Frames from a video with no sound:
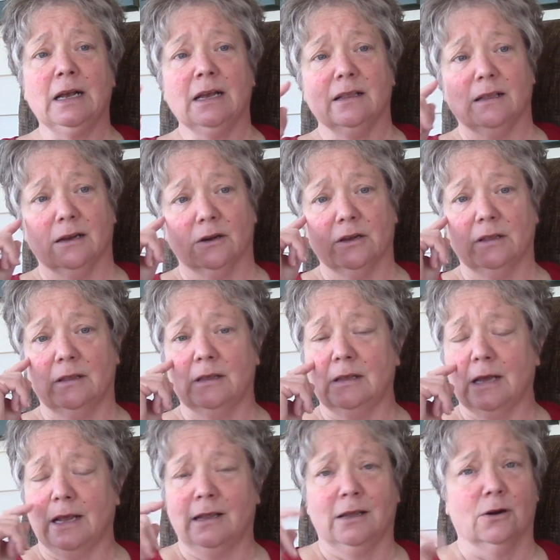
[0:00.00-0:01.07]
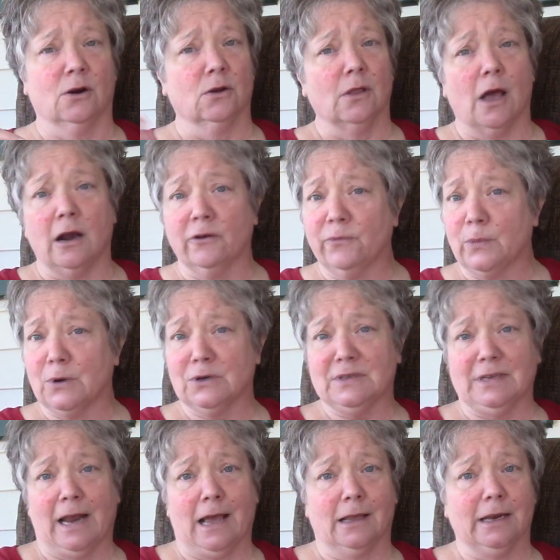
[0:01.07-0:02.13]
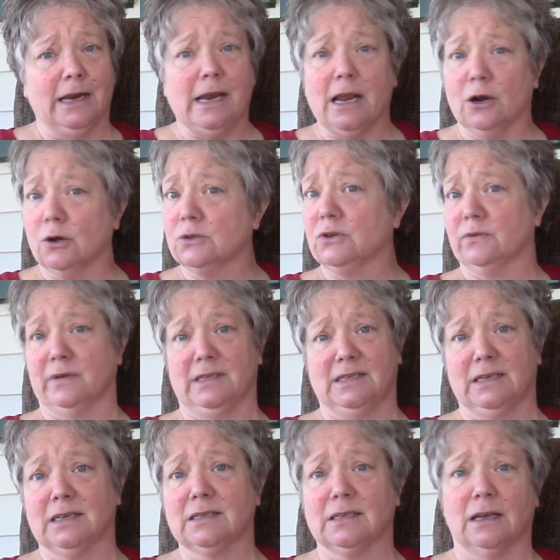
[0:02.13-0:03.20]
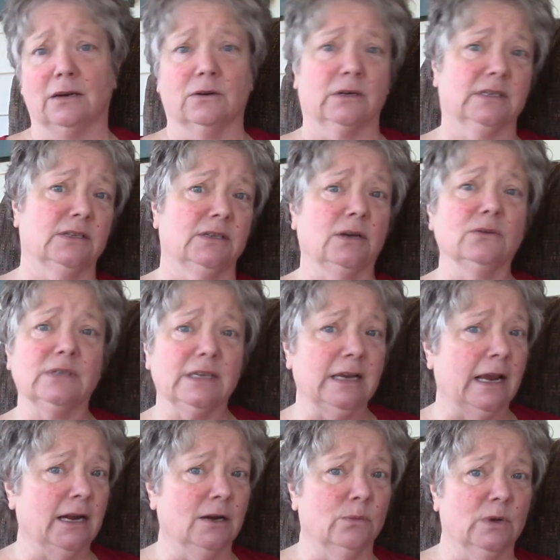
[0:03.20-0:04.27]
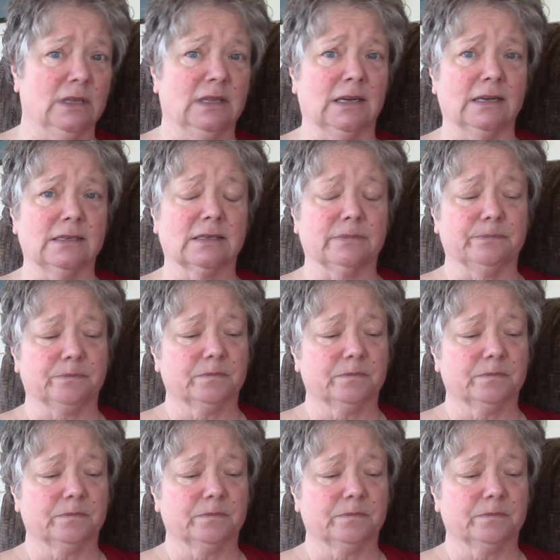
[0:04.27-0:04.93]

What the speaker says: There are a lot of personality characteristics that are associated with this.